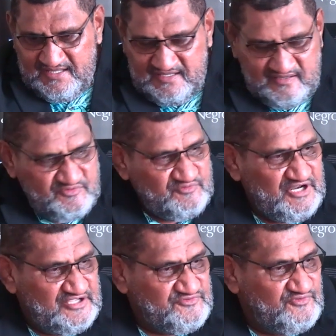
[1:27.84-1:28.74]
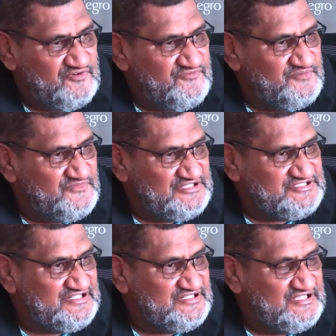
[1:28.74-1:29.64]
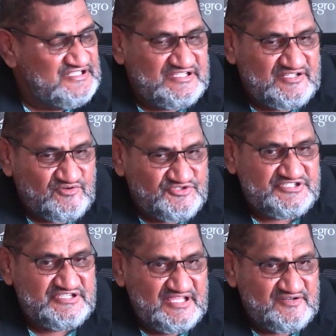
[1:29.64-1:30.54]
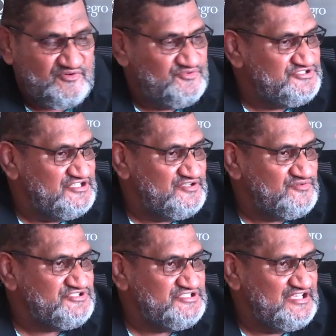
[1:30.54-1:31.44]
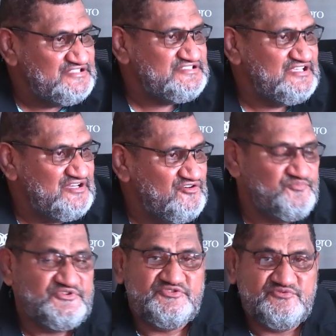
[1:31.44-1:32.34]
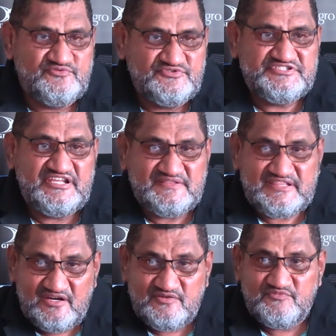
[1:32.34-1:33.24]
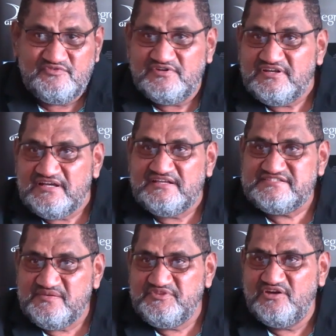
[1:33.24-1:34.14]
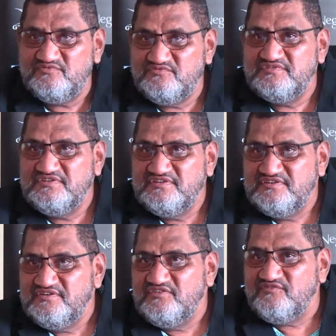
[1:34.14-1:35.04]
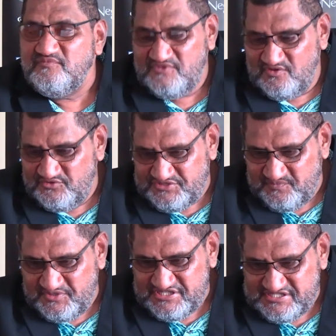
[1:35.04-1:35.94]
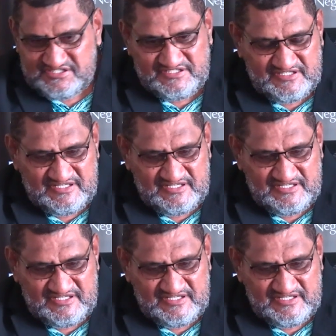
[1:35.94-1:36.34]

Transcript: uh, we would like to confirm that Senirusi, head coach Senirusi, has uh, opted to stand down, uh, step down from the coaching position.